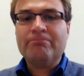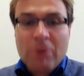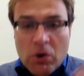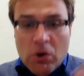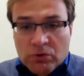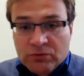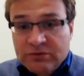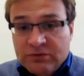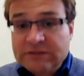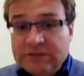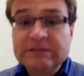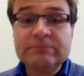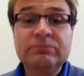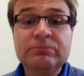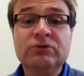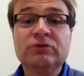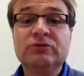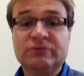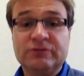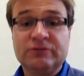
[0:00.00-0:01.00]

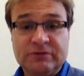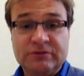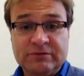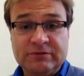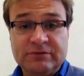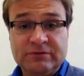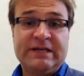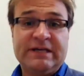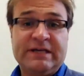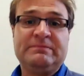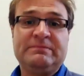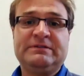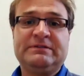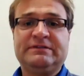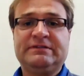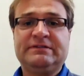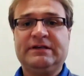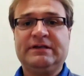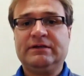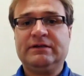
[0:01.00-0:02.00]
most personal
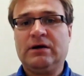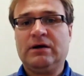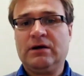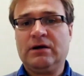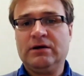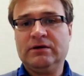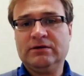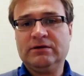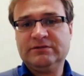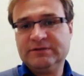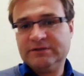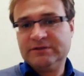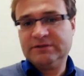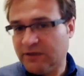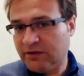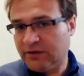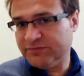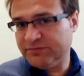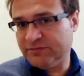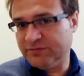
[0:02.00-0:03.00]
statements that are
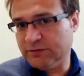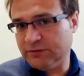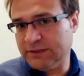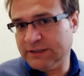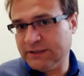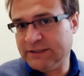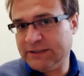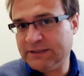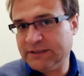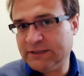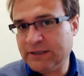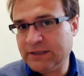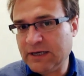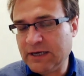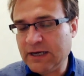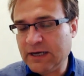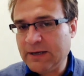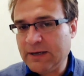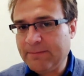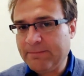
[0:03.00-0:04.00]
successful
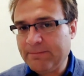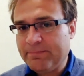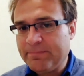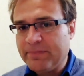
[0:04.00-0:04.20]
in